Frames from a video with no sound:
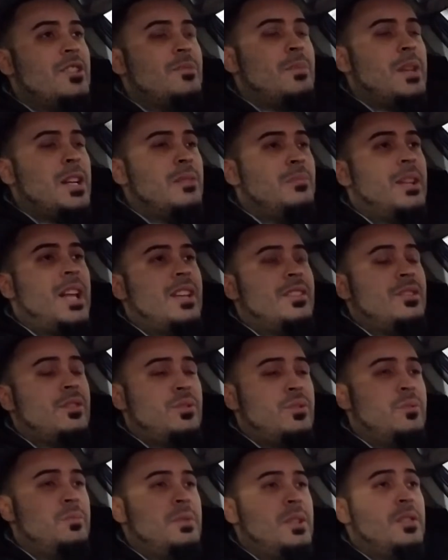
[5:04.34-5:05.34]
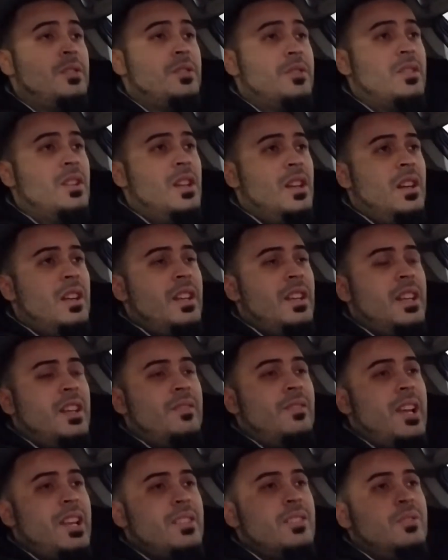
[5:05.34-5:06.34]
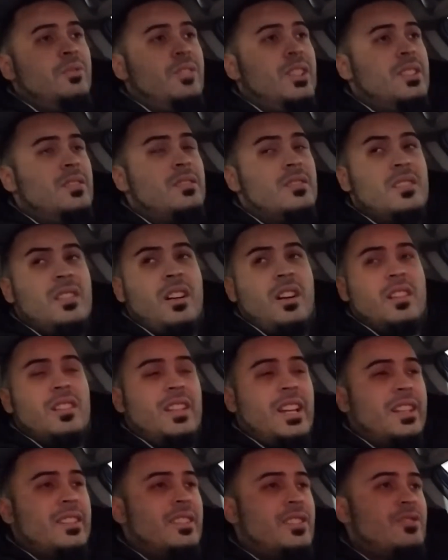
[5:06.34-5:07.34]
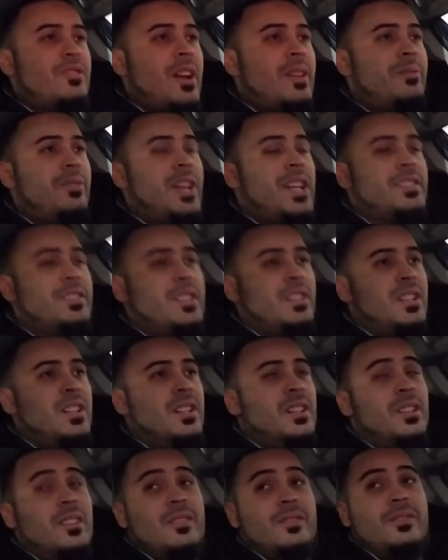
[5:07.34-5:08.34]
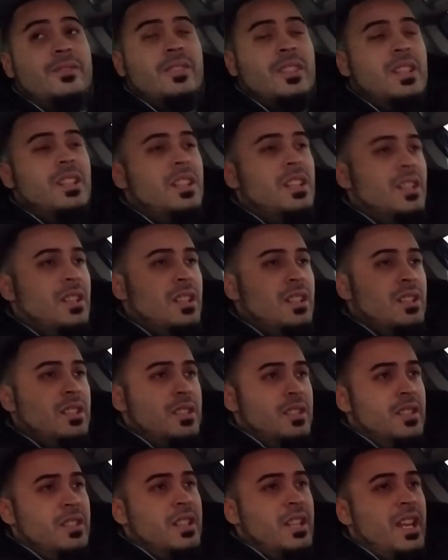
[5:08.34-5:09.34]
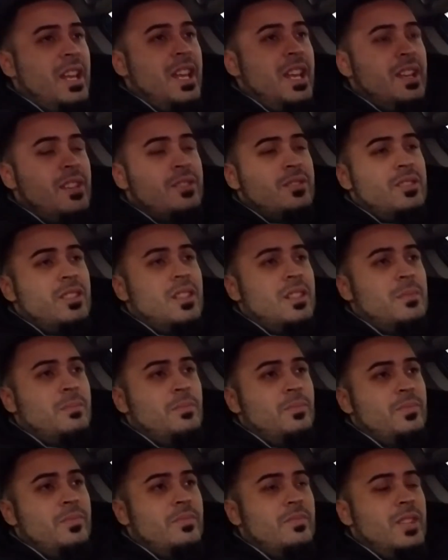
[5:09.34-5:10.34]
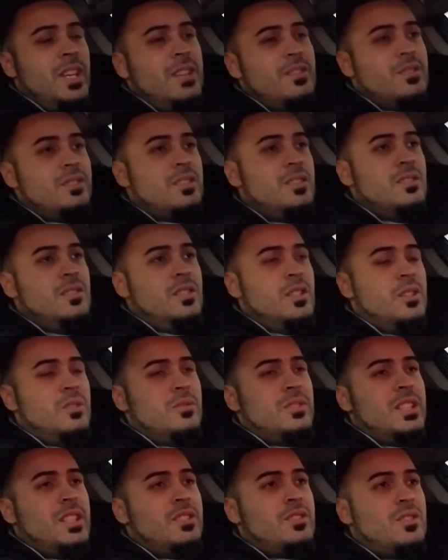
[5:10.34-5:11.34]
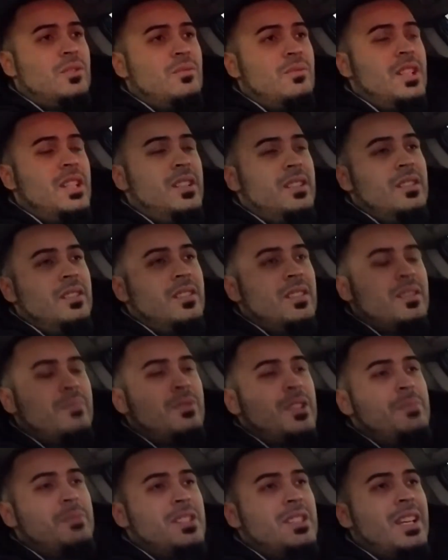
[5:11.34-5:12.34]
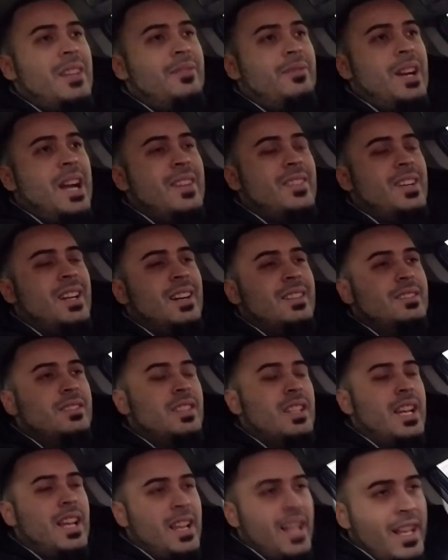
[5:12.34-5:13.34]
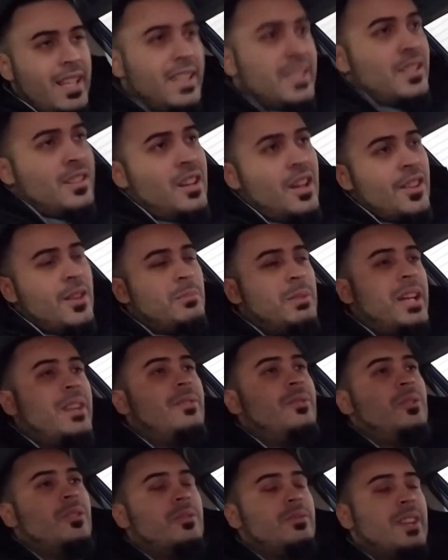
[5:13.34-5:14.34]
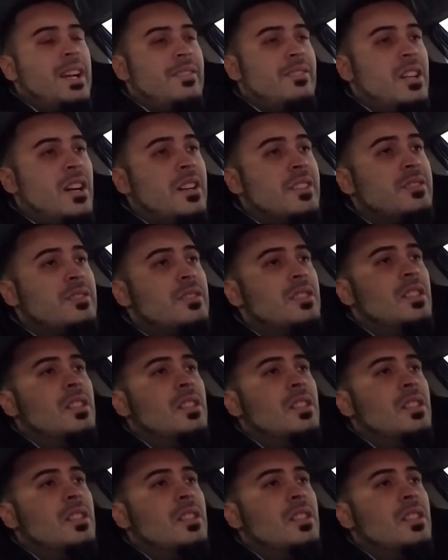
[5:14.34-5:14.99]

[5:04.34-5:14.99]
Mega Blaster Troopers, and Vader's Fist are like the trifecta of here's you know, this pretty much like 5 costing. I like to call them like 4 or 5 cost.